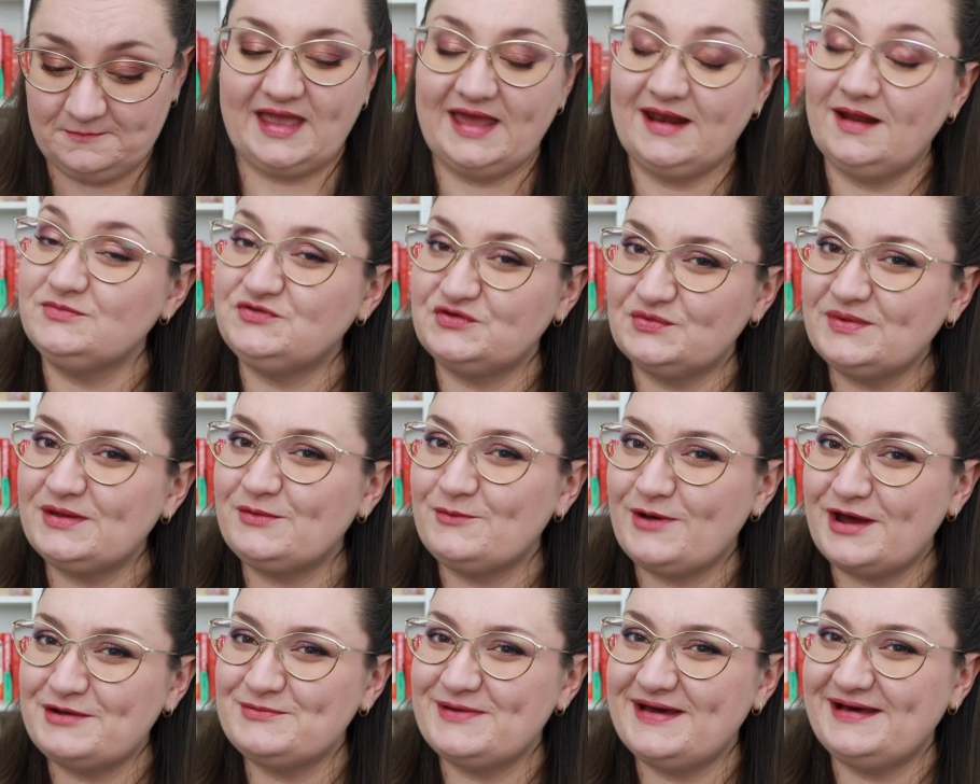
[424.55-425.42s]
And I'm doing
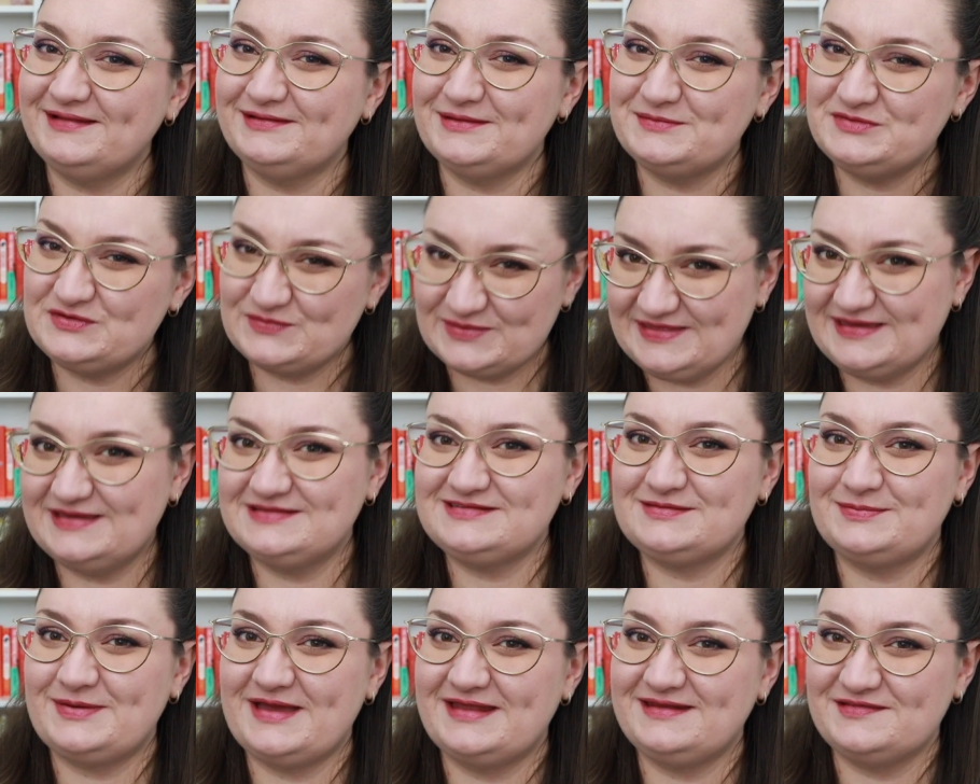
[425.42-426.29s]
one well, I'm doing the
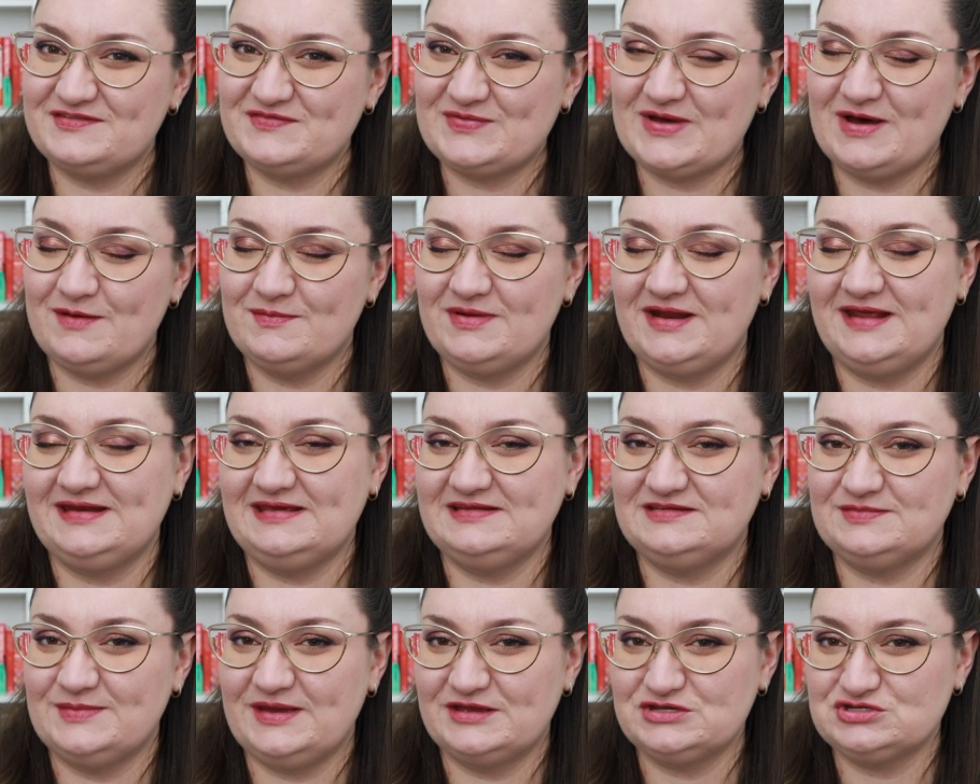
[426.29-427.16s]
independence well, but I need
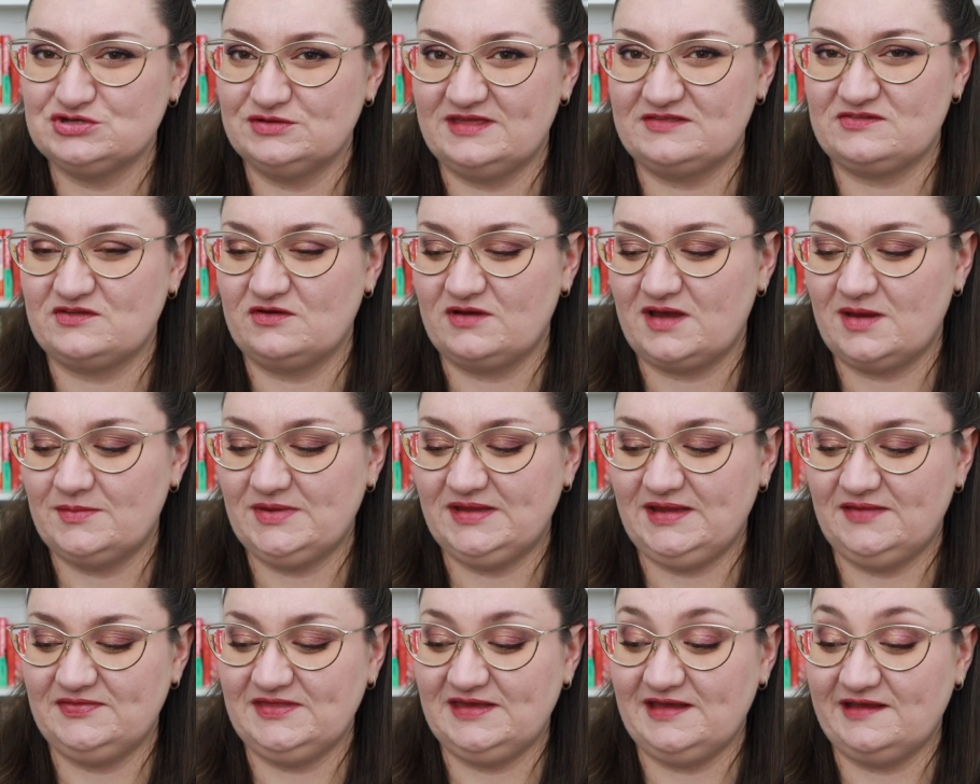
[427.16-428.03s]
to make sure that's not
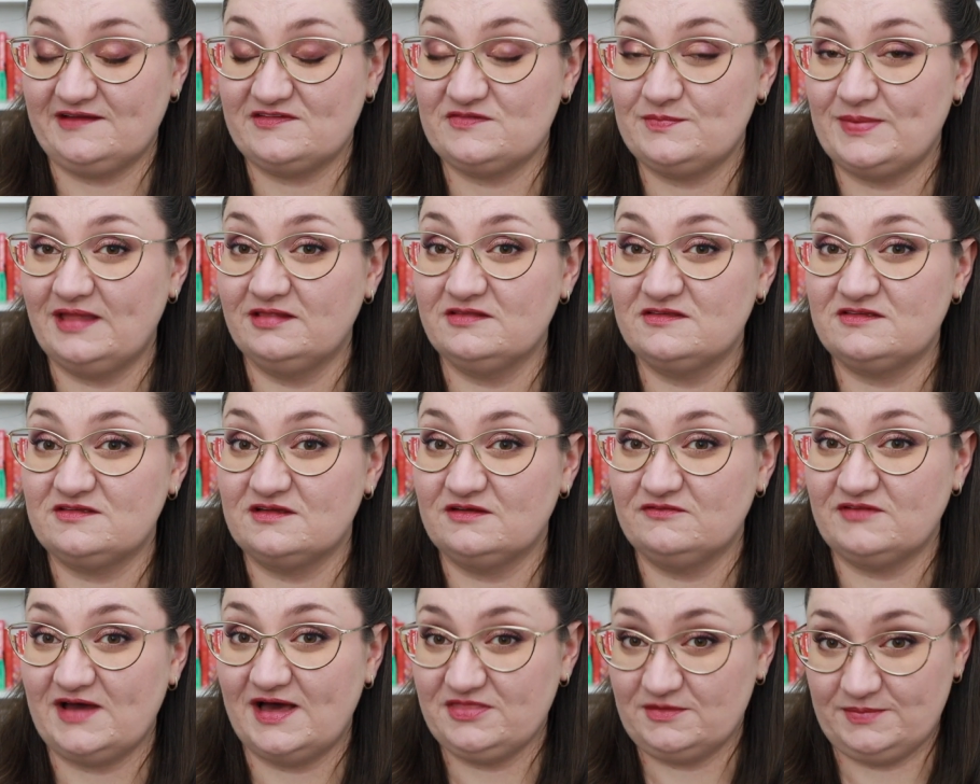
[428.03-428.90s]
coming at the expense
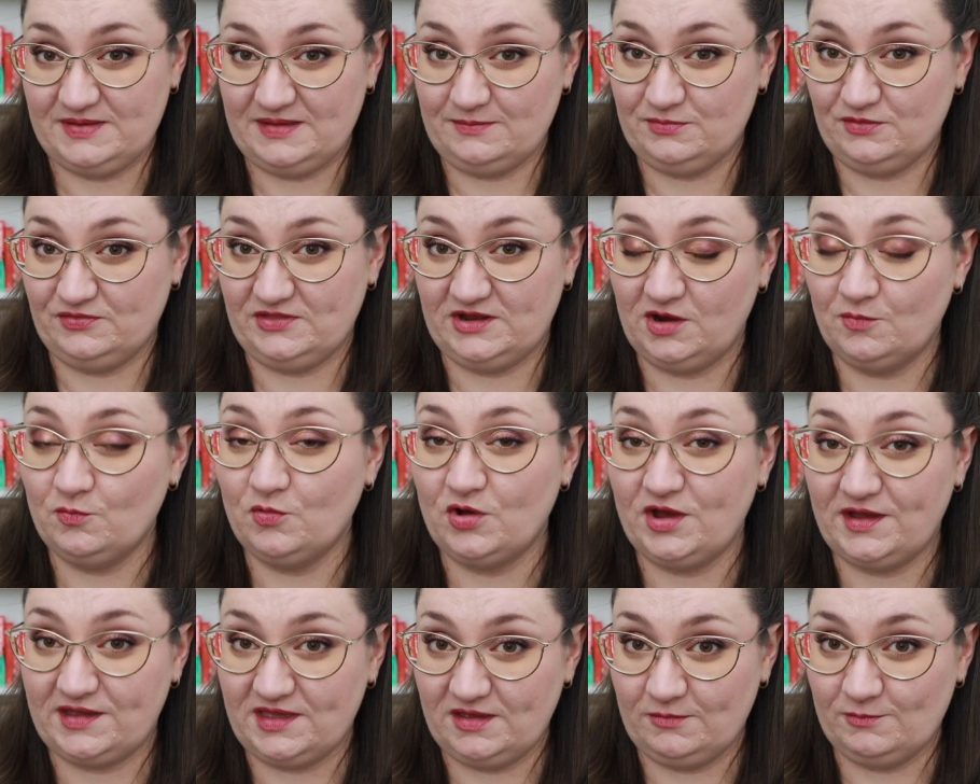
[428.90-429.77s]
of other people that I'm
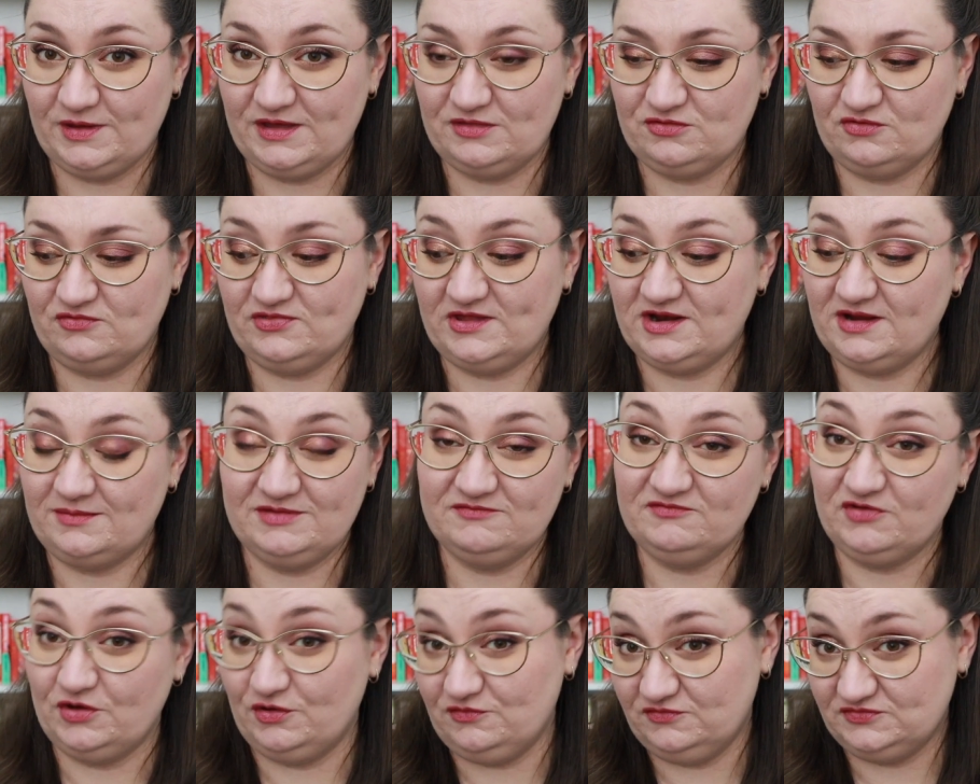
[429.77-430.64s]
working with or that I'm
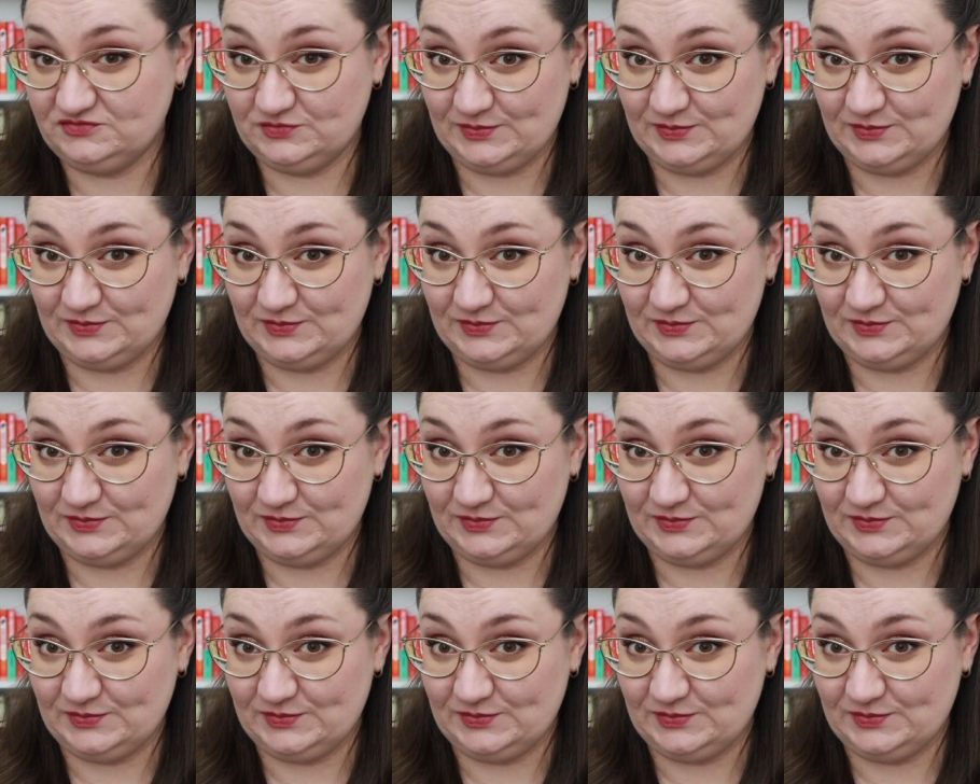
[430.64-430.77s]
involved